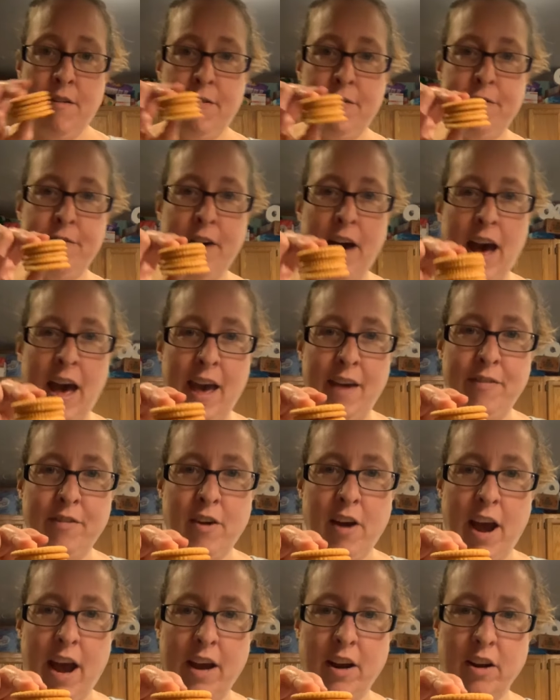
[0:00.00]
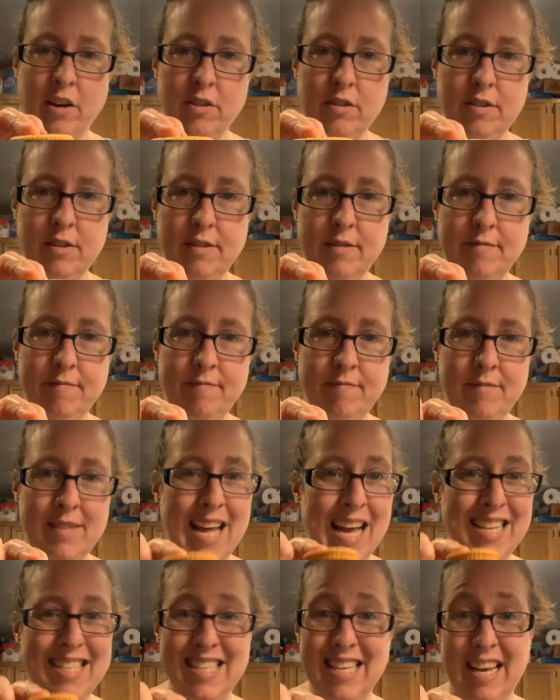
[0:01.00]
5 crackers.
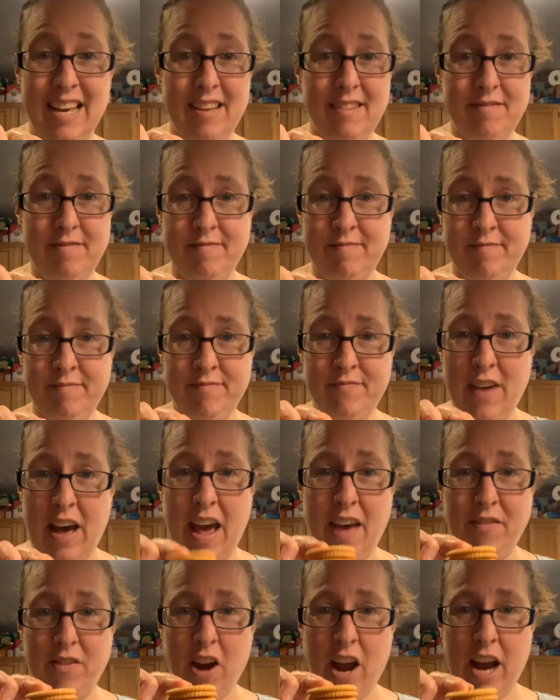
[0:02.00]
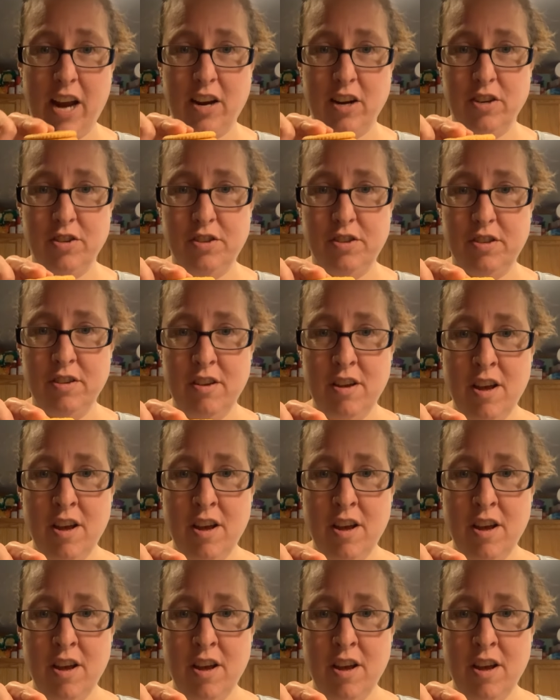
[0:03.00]
That's it. 5 crackers.